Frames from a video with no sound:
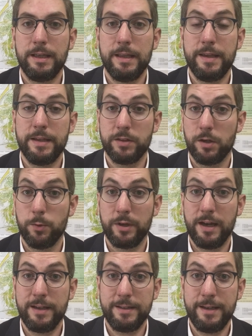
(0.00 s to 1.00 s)
that's all we
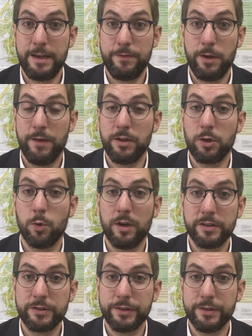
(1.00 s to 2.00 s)
got today. If you have any
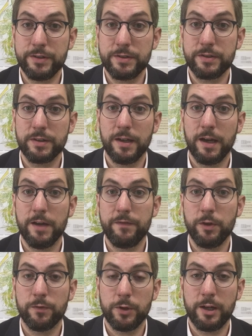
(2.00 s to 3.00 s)
questions,
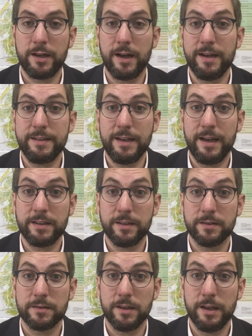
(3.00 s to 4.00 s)
feel free to contact
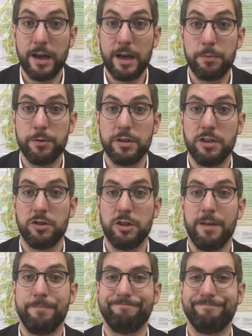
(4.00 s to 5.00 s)
us, and I appreciate your
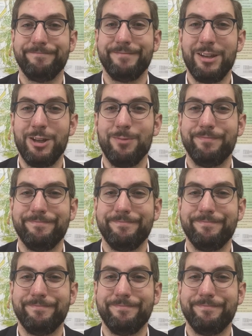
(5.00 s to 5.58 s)
time. Thank you.